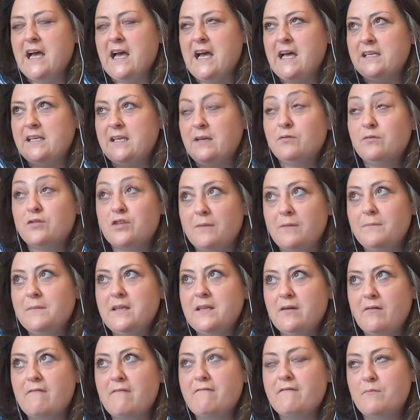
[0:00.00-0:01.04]
and he would come in
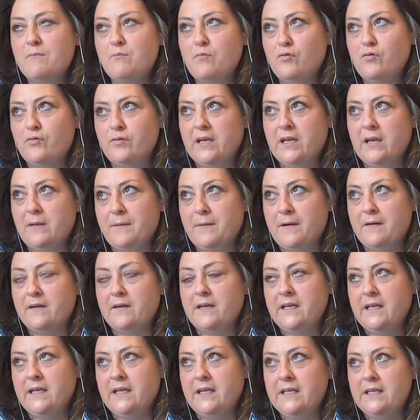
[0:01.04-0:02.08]
there every morning,
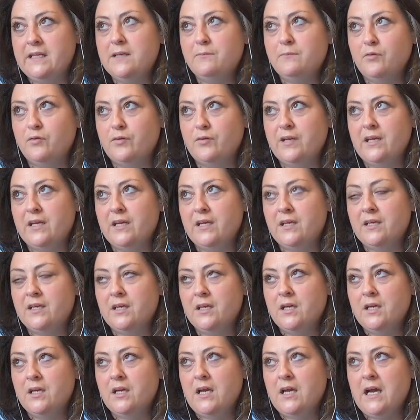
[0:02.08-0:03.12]
apparently, in the morning,
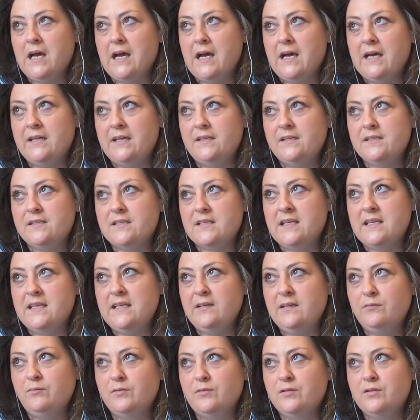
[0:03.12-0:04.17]
and
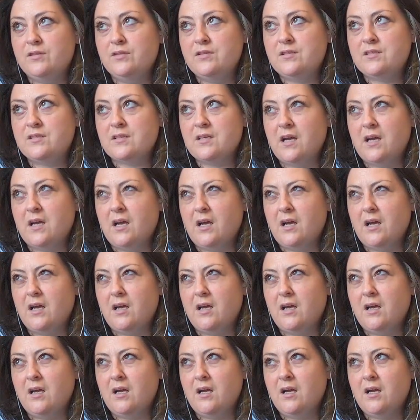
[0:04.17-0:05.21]
he would
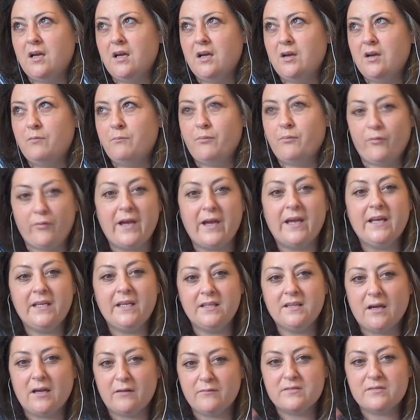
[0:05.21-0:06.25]

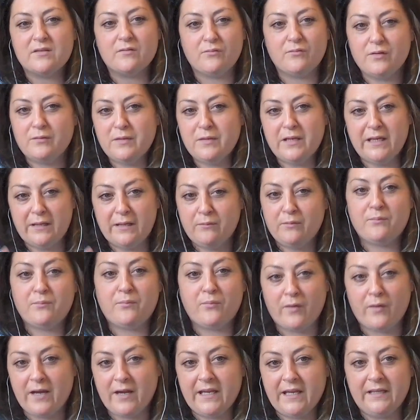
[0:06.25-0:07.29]
pray. That was the room that he would
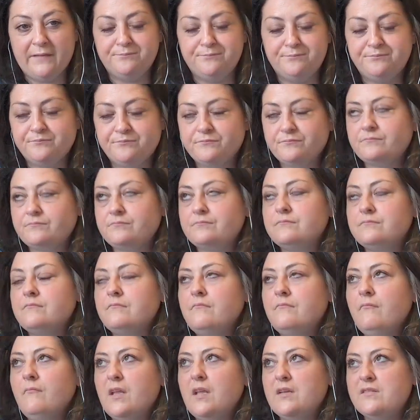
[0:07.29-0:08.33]
pray in.
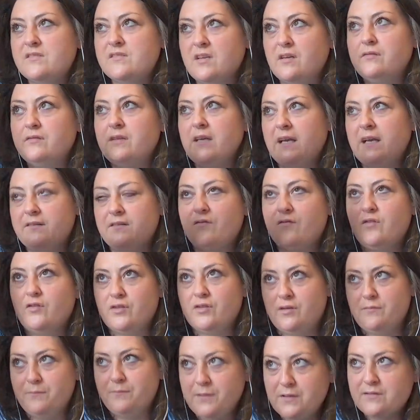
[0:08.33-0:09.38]
So, yeah, you've got
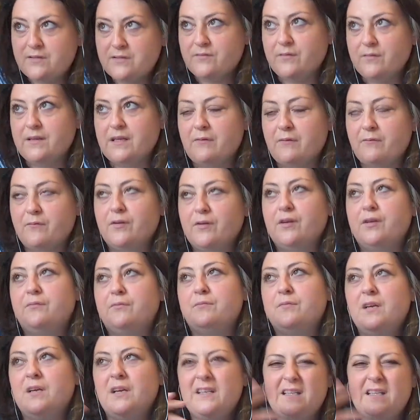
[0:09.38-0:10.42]
the computer in that
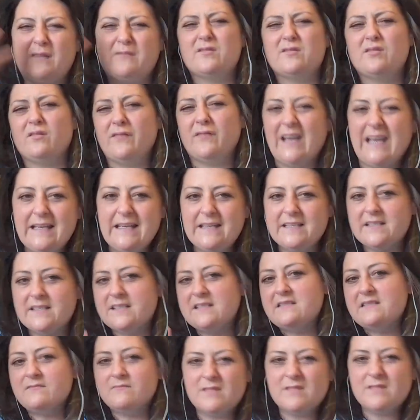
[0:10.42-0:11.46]
room. That was sort of
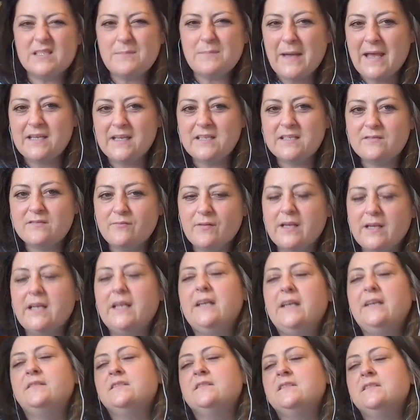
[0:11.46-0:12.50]
his space,
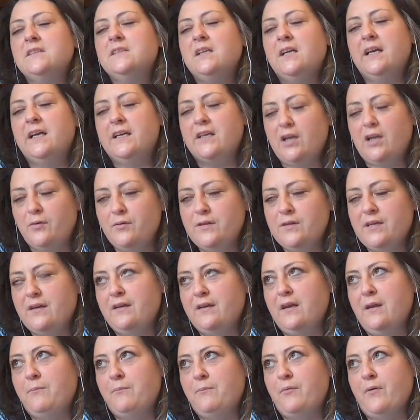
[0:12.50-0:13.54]
really. He'd go in there
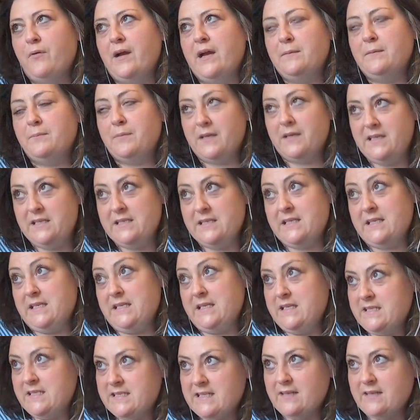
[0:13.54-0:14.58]
and he'd pray, but he's
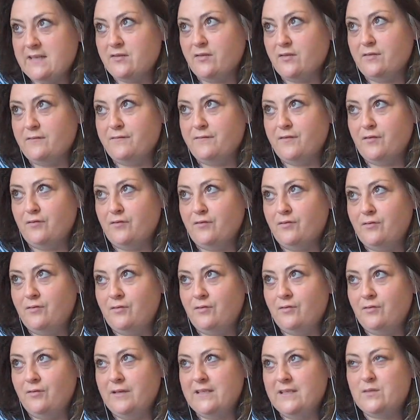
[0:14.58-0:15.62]
dead on the
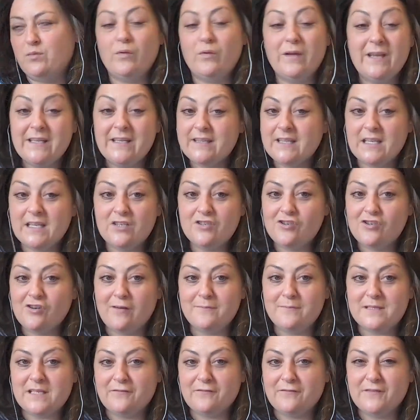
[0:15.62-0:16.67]
floor. It's weird that he shot
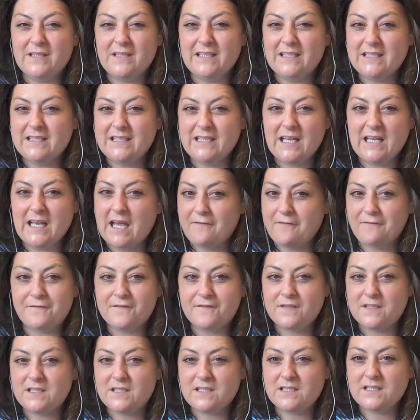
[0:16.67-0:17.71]
himself in the
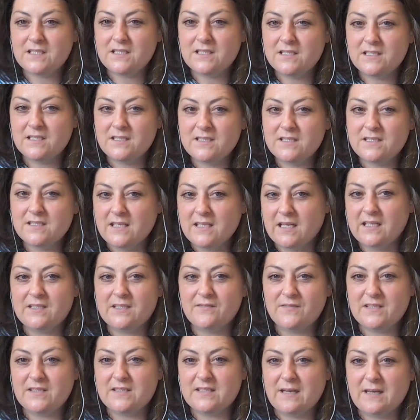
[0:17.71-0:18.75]
left side
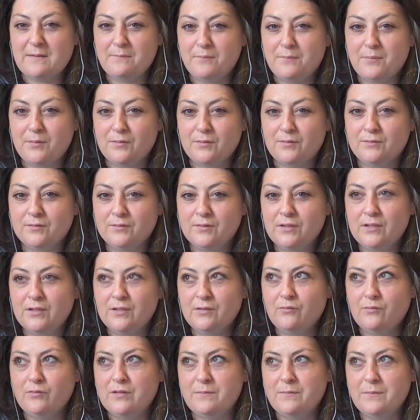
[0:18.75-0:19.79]
of his temple.
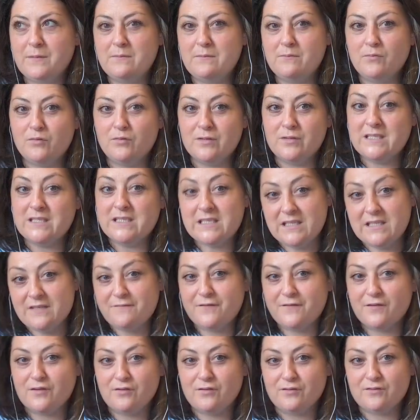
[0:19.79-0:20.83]
Would have been more
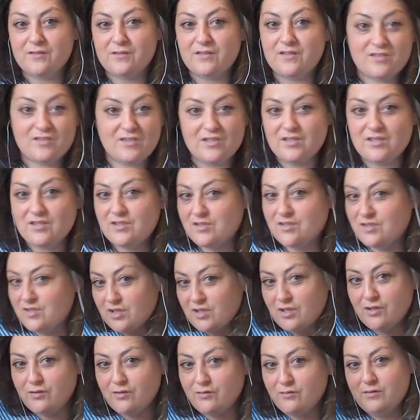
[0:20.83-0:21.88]
difficult to
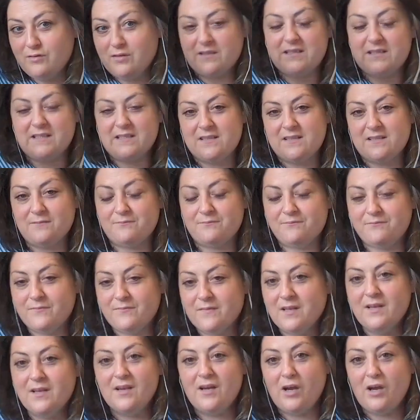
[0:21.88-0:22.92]
do because it's
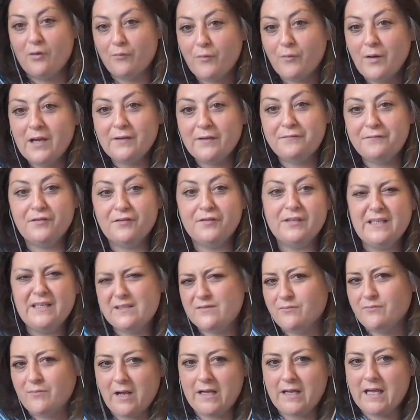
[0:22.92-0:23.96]
a rifle.
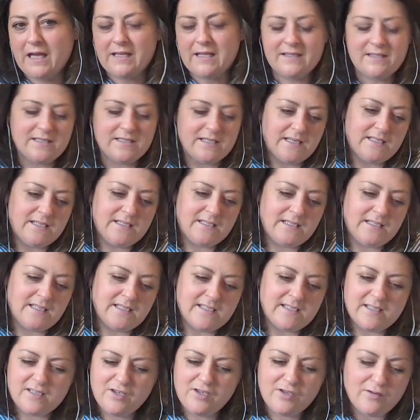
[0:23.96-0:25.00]
He's right-handed.
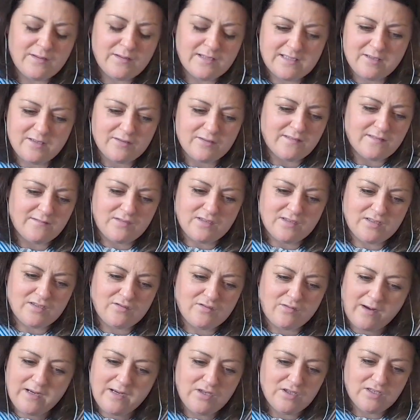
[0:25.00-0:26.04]
There's lots of just
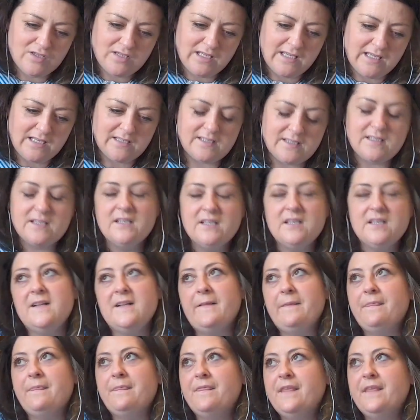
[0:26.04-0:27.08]
strange things.
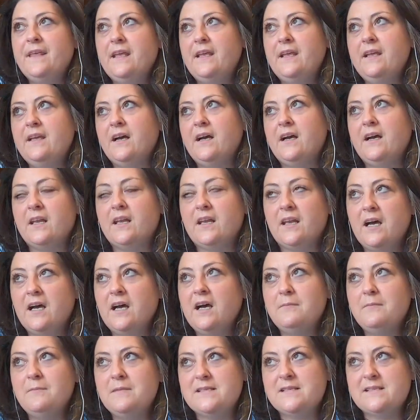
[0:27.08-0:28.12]
The
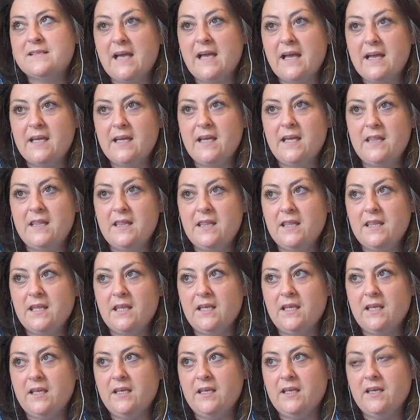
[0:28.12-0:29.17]
alarm is set in
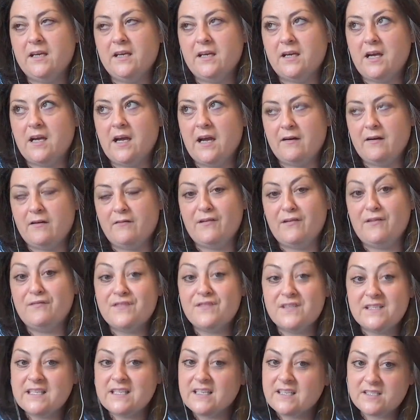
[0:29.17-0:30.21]
the caravan
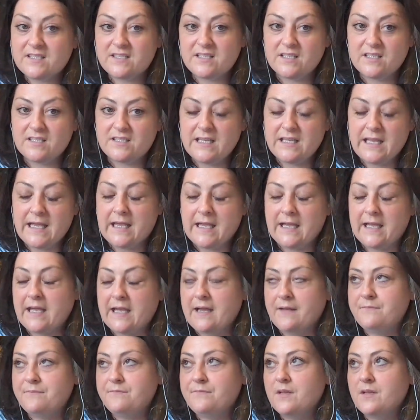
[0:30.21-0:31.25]
for 6:30
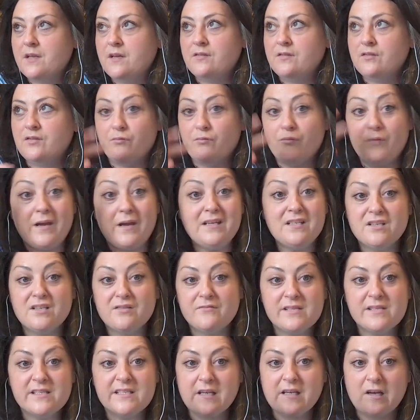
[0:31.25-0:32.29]
a.m. The
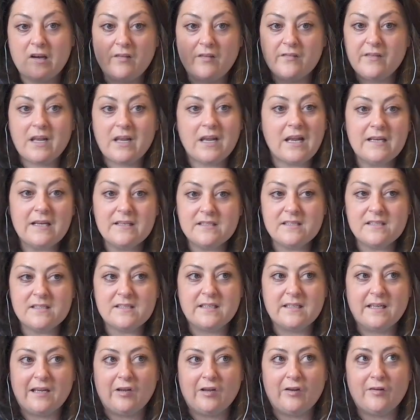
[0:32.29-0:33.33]
radio is still on. The lights are
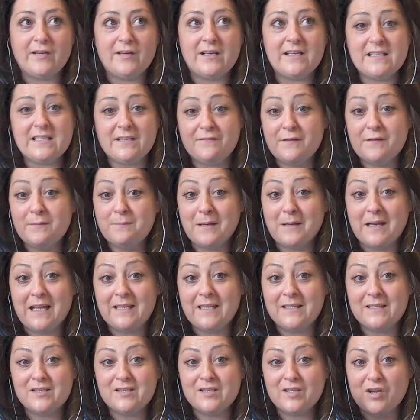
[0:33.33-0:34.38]
still on, as if he
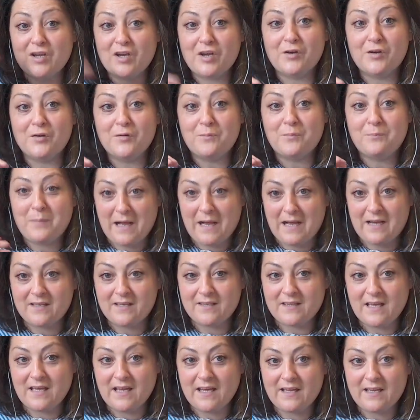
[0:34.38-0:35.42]
planned to go
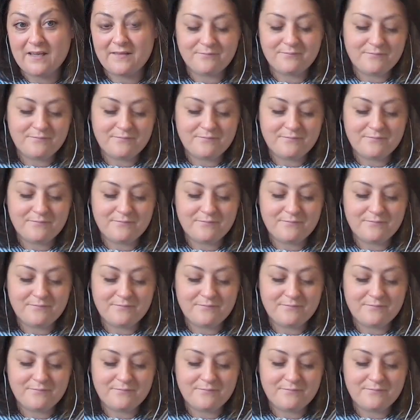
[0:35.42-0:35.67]
back there.